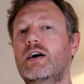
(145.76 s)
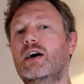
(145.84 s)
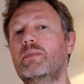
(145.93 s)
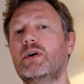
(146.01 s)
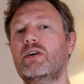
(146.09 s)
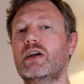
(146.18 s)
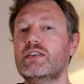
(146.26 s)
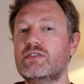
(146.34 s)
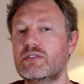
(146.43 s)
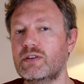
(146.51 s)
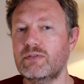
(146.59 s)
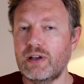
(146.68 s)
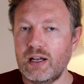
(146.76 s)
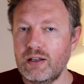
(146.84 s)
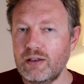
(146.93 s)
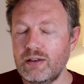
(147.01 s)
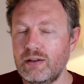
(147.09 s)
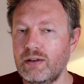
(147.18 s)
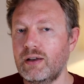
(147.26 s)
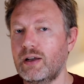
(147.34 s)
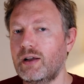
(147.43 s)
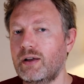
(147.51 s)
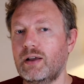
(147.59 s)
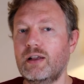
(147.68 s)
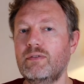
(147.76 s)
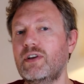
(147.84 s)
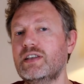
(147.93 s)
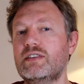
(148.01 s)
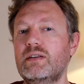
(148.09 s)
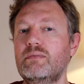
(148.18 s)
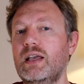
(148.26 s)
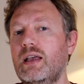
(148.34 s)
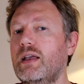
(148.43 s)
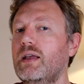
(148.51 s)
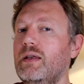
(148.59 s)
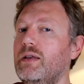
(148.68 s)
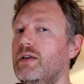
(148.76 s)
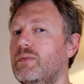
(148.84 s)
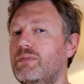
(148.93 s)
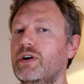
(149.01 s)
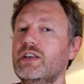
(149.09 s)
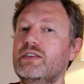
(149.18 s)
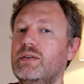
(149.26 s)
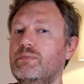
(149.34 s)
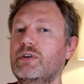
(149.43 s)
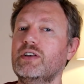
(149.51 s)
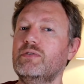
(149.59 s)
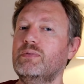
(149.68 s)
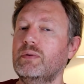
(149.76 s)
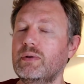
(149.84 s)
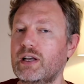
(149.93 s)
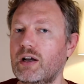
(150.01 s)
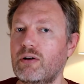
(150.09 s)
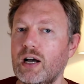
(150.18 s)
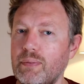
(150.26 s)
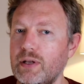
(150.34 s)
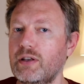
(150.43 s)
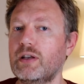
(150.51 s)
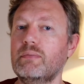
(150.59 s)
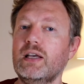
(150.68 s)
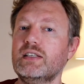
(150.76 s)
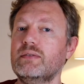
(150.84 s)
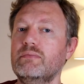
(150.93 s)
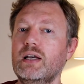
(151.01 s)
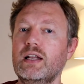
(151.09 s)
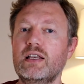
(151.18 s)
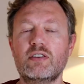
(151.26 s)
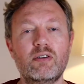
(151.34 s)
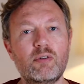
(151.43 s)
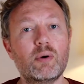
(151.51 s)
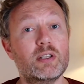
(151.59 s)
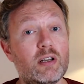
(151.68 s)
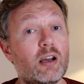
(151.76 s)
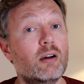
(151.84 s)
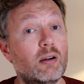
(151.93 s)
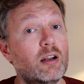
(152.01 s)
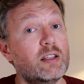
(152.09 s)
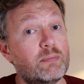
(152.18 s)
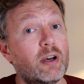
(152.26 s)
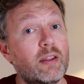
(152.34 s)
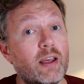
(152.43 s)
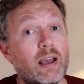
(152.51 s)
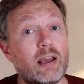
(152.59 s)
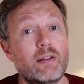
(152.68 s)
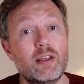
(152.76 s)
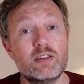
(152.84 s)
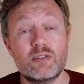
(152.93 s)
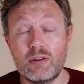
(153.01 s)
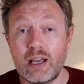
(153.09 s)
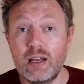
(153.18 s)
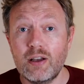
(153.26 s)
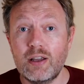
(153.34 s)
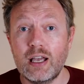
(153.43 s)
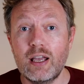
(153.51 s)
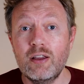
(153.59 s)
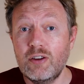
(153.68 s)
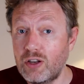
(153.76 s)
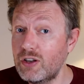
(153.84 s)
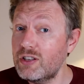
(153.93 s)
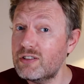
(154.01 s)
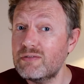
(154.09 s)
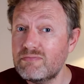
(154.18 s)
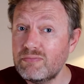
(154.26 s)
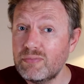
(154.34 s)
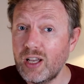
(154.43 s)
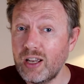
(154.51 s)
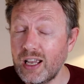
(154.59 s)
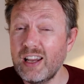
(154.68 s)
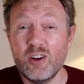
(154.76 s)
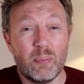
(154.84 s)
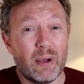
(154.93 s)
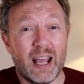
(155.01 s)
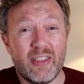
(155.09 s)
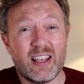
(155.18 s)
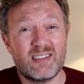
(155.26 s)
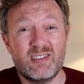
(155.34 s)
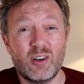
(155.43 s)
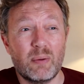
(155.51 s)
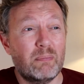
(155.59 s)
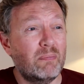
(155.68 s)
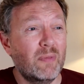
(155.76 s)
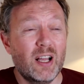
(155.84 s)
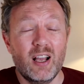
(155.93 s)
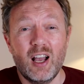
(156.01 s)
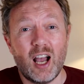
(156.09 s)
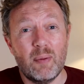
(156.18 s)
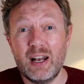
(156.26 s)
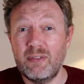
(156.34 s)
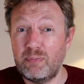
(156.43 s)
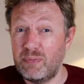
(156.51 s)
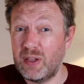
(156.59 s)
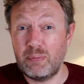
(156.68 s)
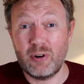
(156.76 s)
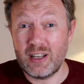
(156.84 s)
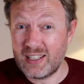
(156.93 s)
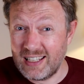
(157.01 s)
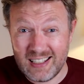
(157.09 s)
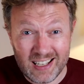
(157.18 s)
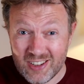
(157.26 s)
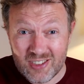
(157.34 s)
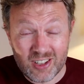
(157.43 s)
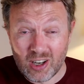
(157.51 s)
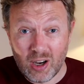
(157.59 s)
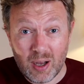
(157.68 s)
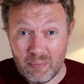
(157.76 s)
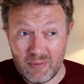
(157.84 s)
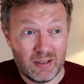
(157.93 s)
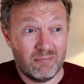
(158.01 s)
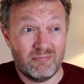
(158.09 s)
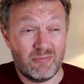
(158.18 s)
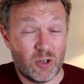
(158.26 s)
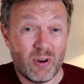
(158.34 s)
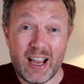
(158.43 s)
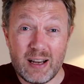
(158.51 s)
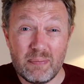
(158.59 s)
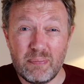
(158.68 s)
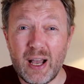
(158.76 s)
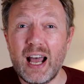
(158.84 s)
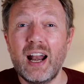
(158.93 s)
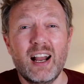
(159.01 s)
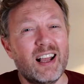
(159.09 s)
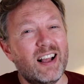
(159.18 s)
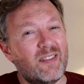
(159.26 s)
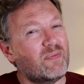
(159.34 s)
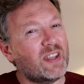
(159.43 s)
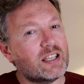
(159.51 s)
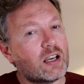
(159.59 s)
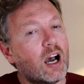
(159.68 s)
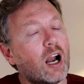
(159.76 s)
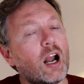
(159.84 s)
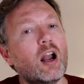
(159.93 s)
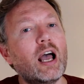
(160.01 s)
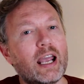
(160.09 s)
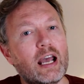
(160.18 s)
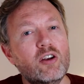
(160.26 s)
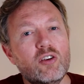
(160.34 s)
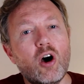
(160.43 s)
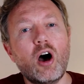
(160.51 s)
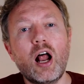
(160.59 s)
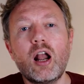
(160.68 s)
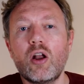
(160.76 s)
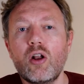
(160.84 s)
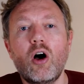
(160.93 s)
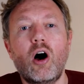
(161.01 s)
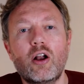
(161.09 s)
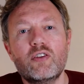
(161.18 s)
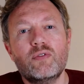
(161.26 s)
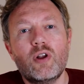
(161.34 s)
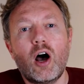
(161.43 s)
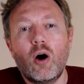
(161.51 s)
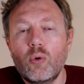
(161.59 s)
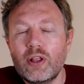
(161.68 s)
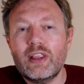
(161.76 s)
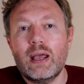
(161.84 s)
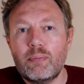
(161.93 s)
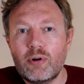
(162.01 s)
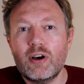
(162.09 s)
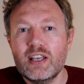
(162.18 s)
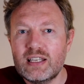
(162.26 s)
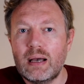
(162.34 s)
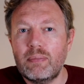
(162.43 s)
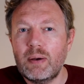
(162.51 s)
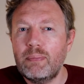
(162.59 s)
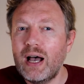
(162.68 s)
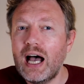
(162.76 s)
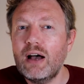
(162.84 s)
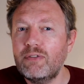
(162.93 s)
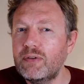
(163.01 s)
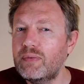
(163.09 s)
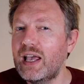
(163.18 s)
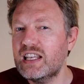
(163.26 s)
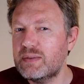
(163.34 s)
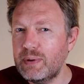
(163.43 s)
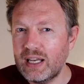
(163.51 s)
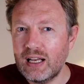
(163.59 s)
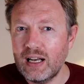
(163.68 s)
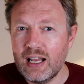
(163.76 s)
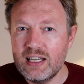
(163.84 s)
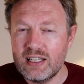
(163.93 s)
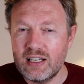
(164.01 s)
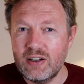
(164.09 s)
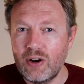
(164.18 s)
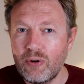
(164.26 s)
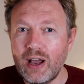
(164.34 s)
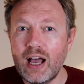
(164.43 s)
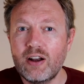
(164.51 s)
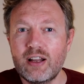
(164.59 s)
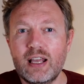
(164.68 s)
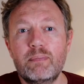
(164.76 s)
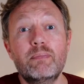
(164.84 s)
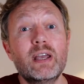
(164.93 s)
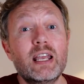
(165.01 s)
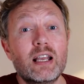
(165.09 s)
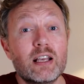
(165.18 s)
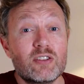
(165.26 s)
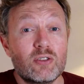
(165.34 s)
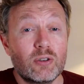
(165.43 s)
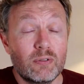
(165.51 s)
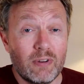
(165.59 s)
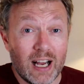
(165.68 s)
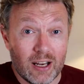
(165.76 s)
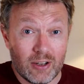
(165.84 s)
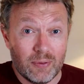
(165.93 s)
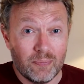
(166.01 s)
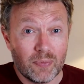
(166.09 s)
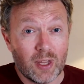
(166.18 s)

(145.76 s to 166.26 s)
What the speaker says: I'm a great store of value. Invest in me. The price will probably go up and you can make some money. So everyone's like, oh, let's buy that. That's great. Okay, good. Okay, not bad. If the price continues to go up, then great. But there's kind of like not a lot holding that price up apart from that speculation around it being a store of value.